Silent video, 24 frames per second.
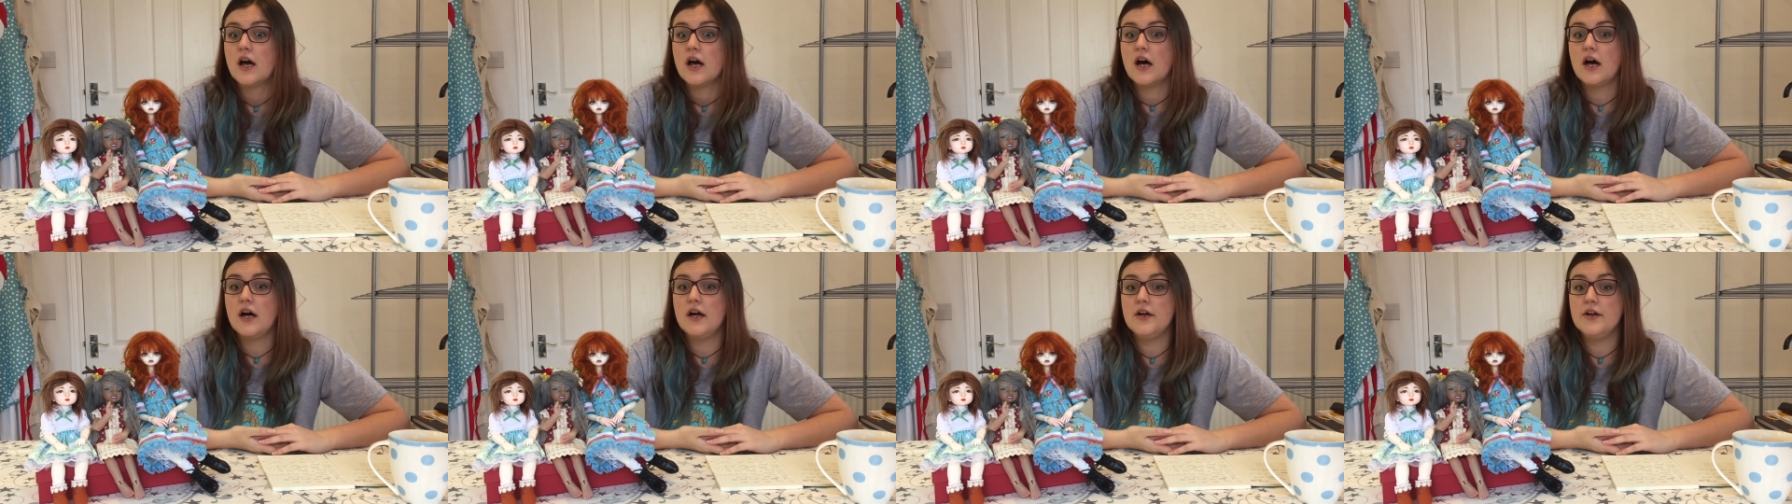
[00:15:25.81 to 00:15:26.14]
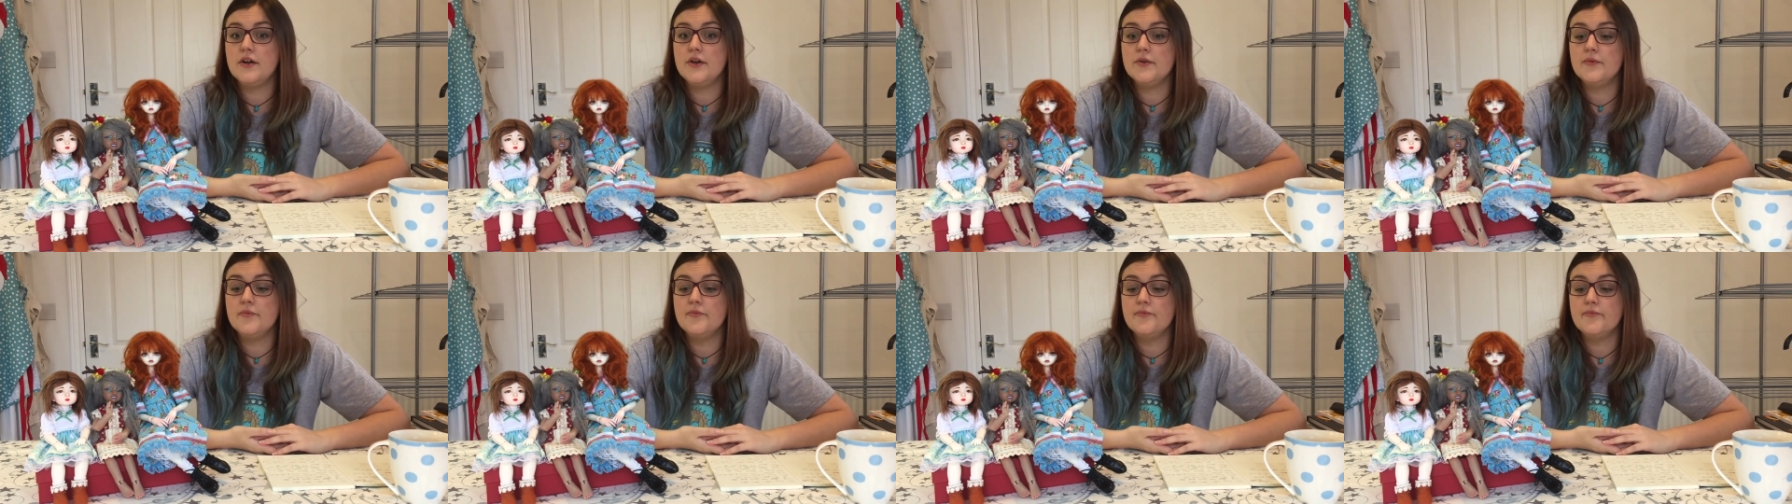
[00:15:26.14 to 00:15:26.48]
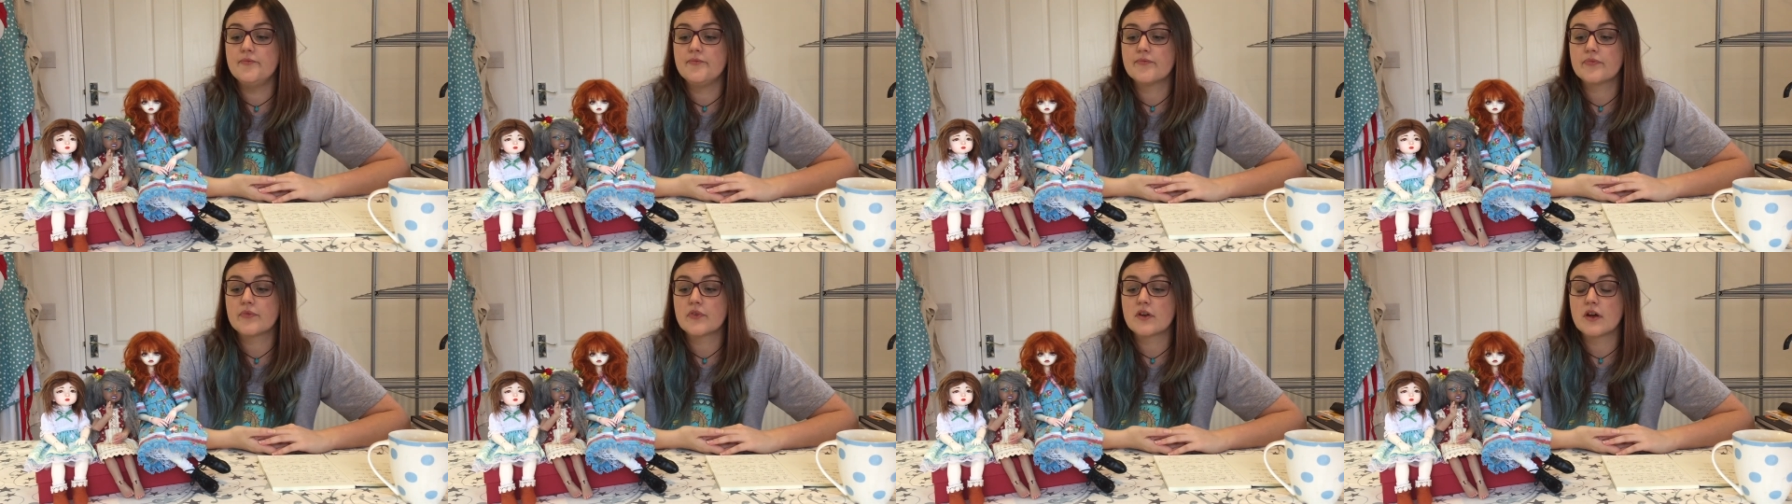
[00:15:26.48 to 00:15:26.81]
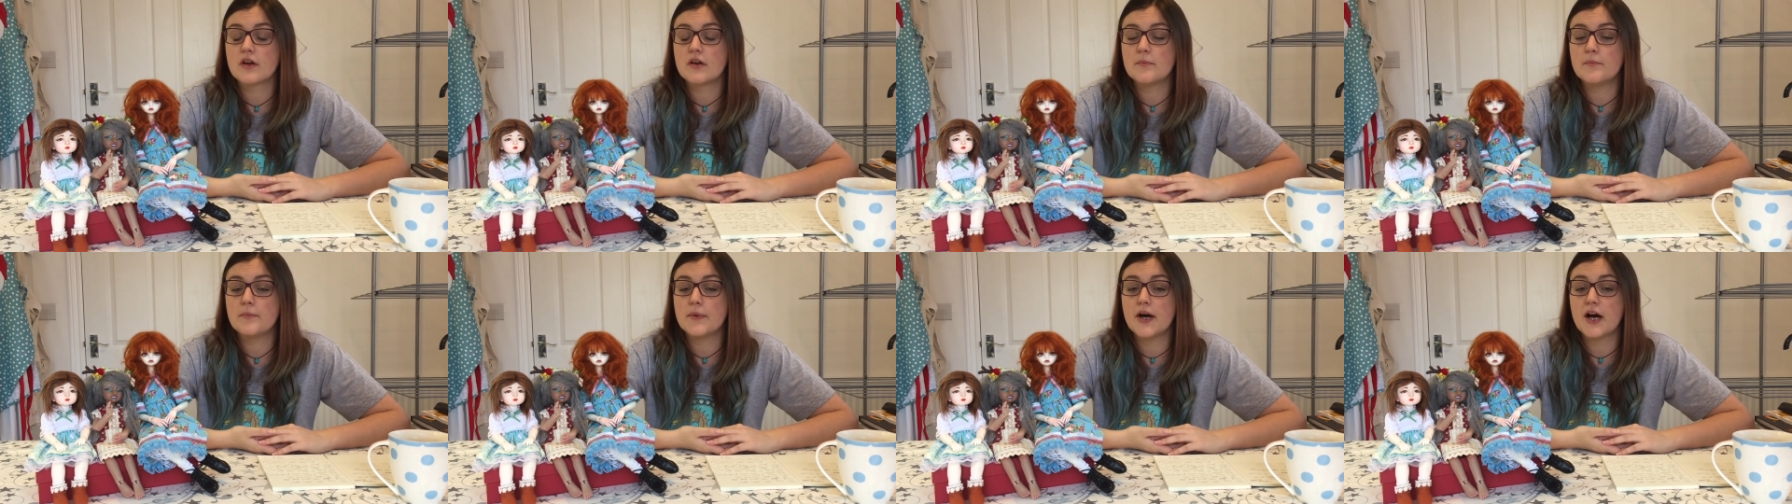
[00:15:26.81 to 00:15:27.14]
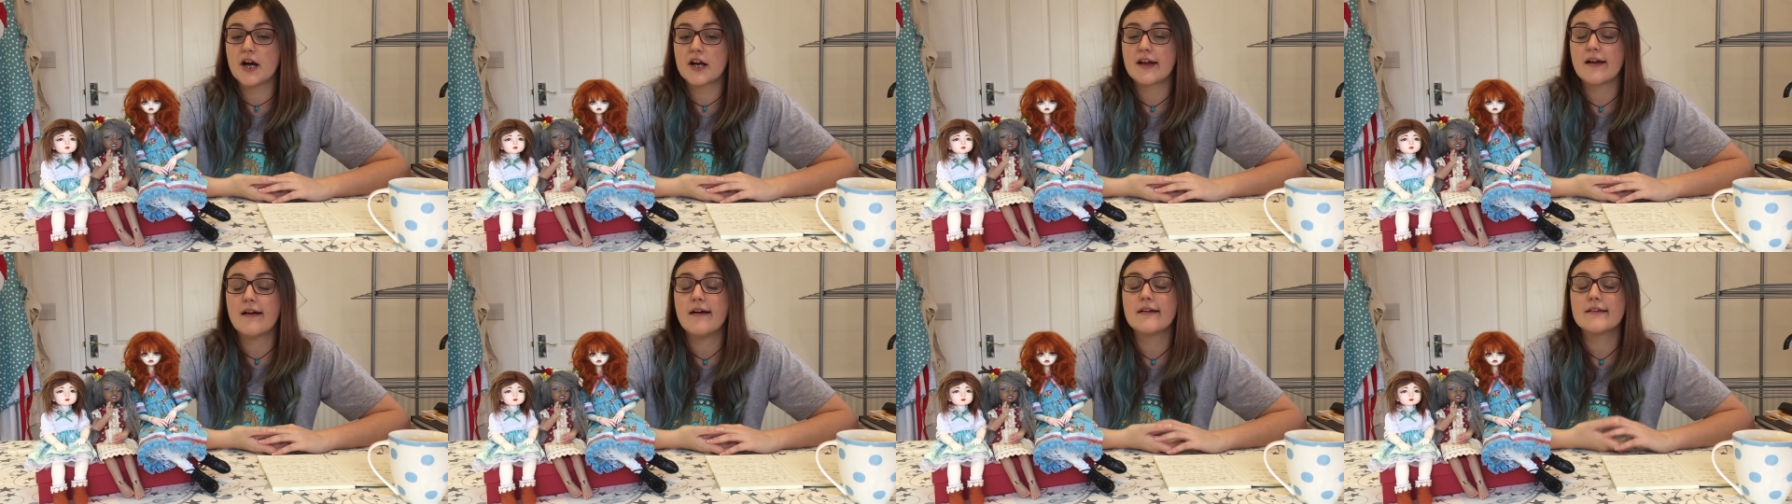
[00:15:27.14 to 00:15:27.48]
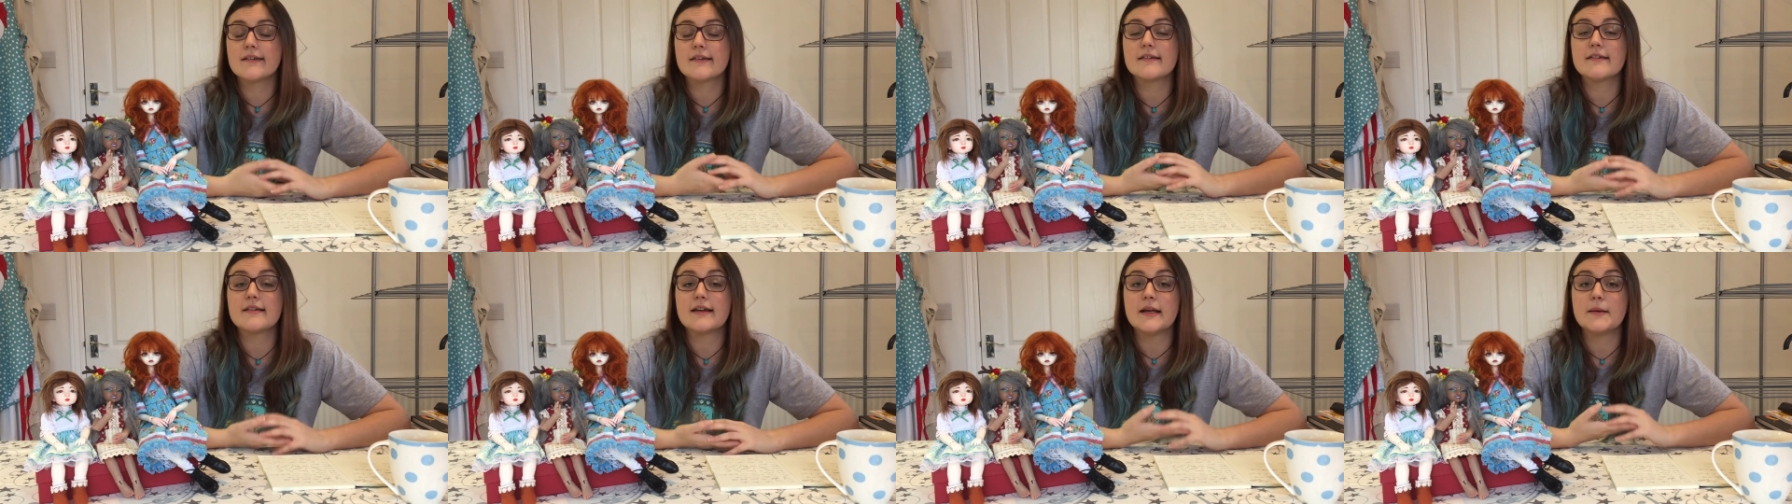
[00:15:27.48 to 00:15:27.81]
but I
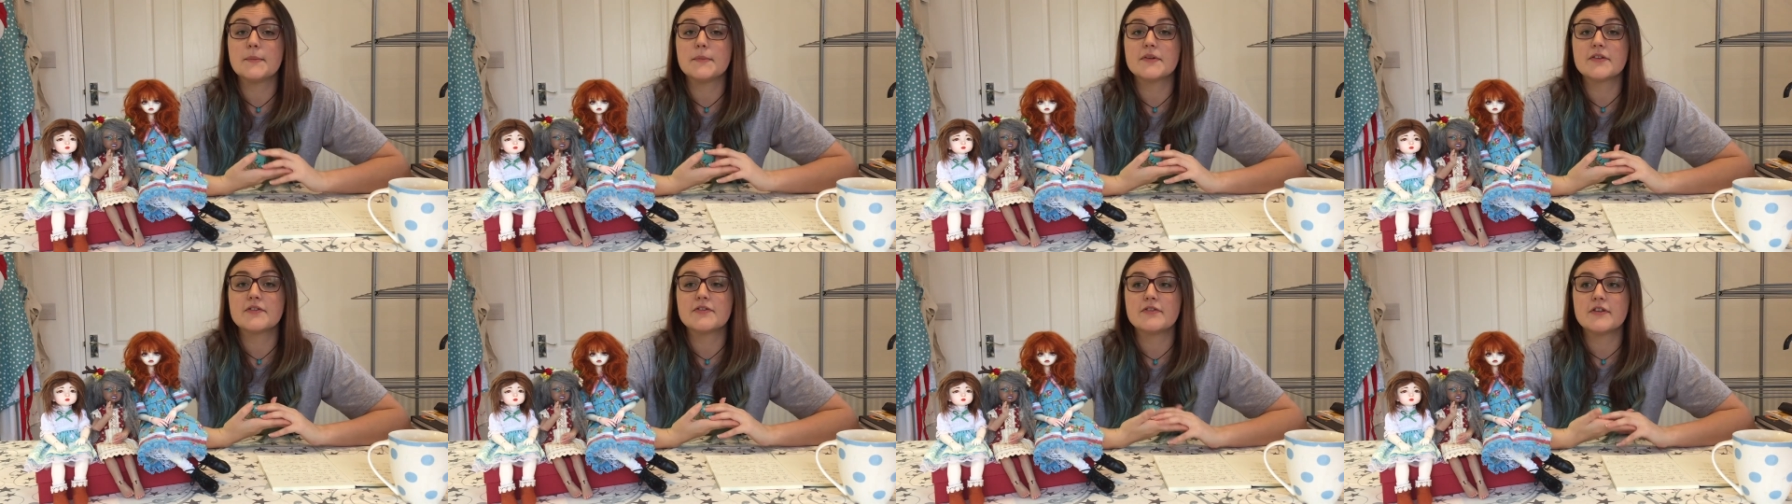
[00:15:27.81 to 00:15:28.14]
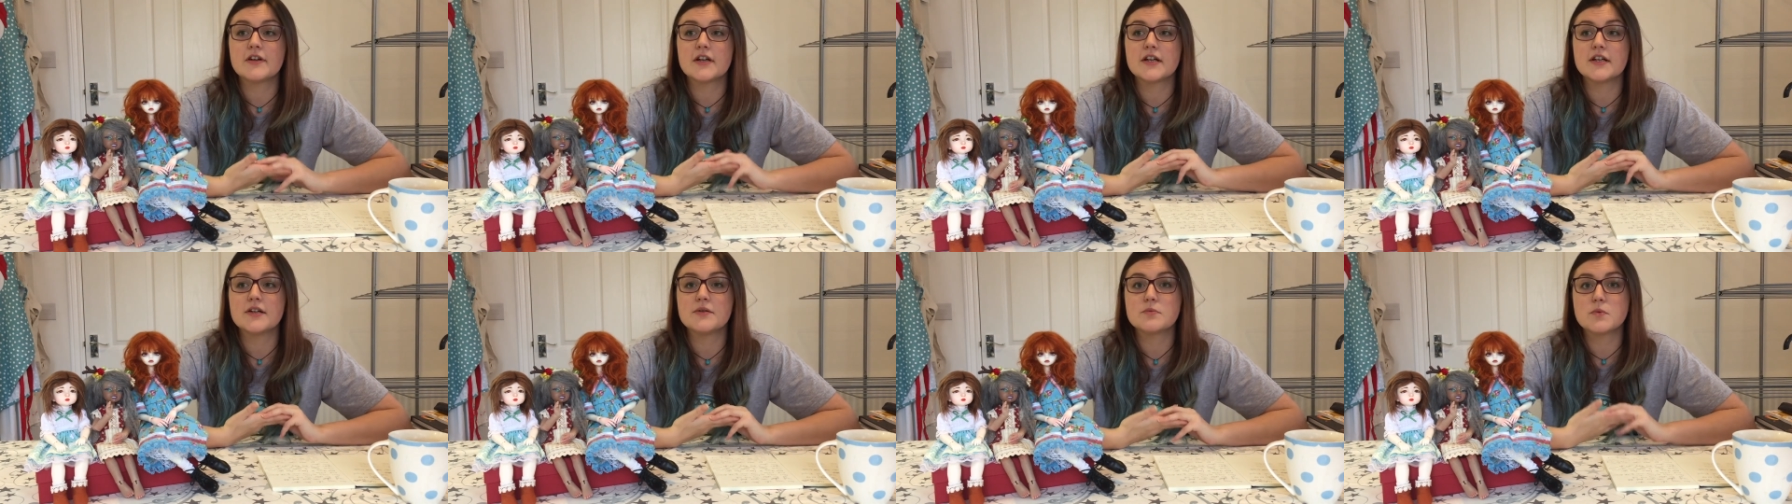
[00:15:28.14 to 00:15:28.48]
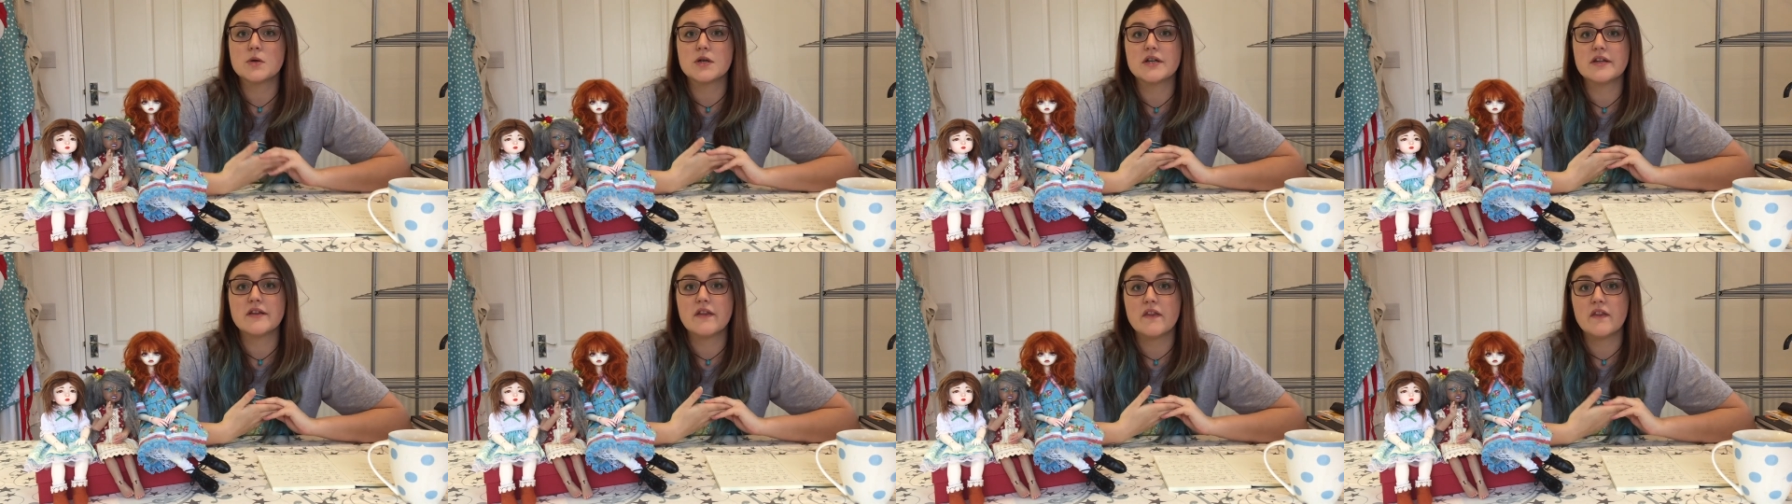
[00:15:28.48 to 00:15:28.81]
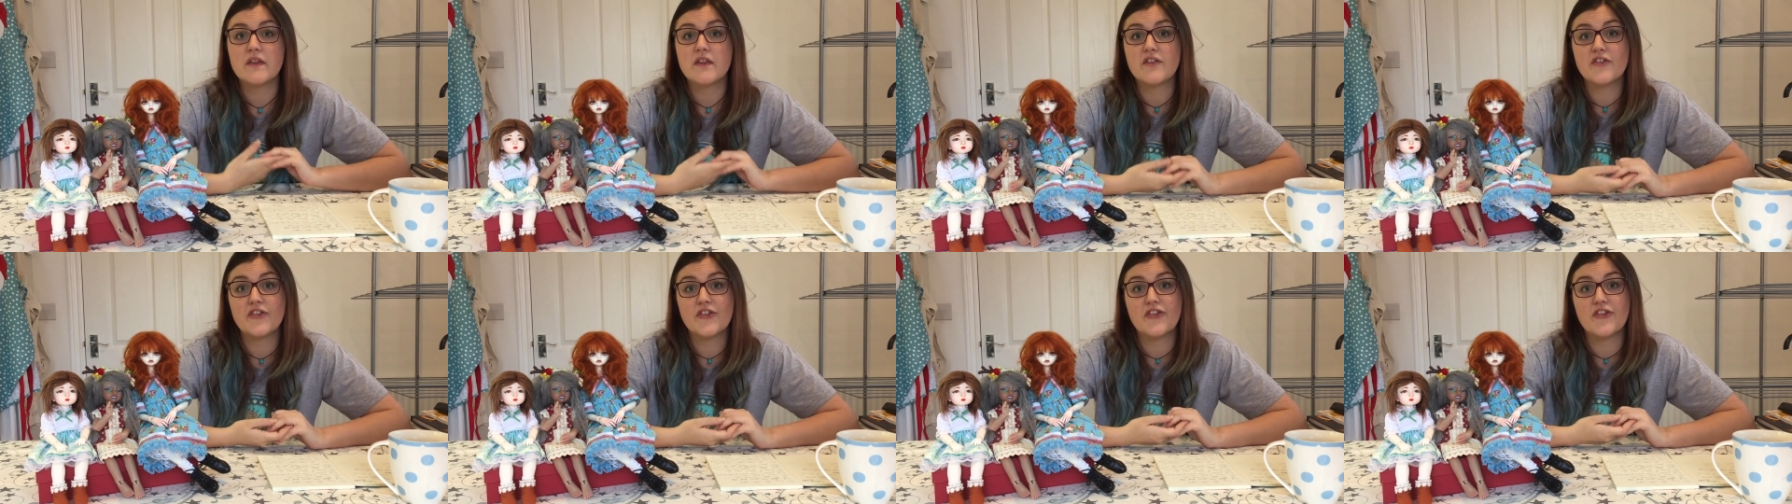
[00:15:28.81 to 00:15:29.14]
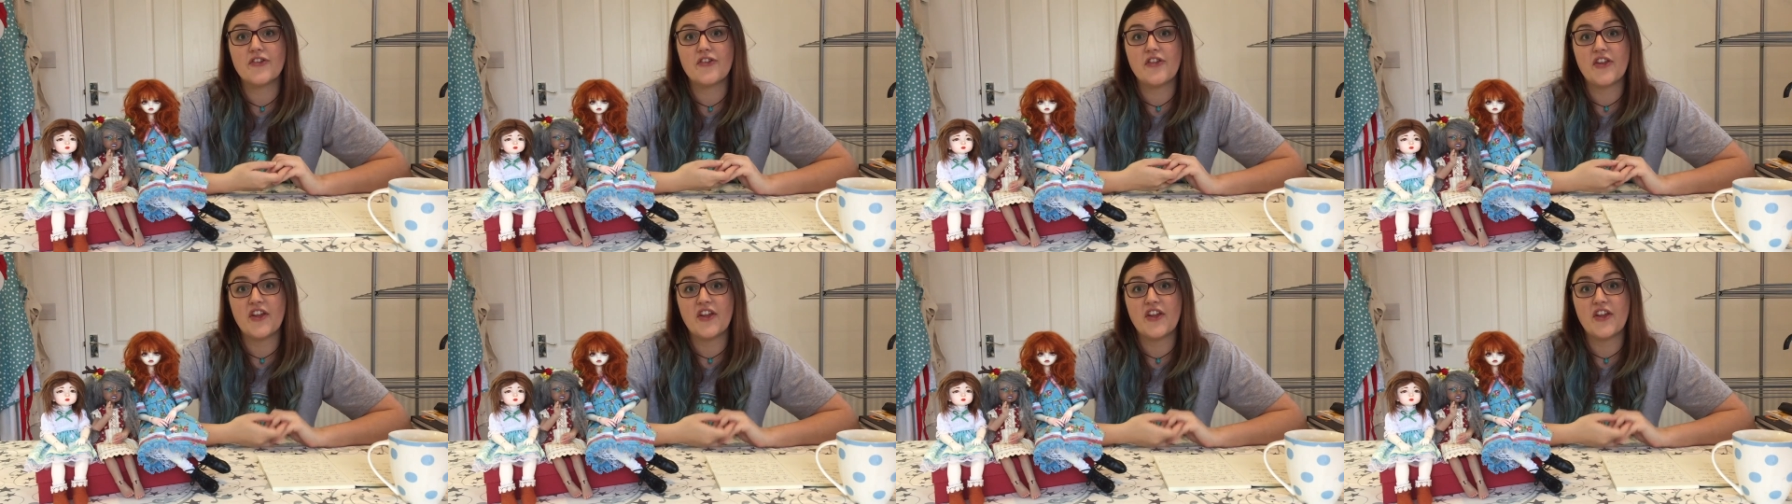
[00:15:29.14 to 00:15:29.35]
can't seem to find one that's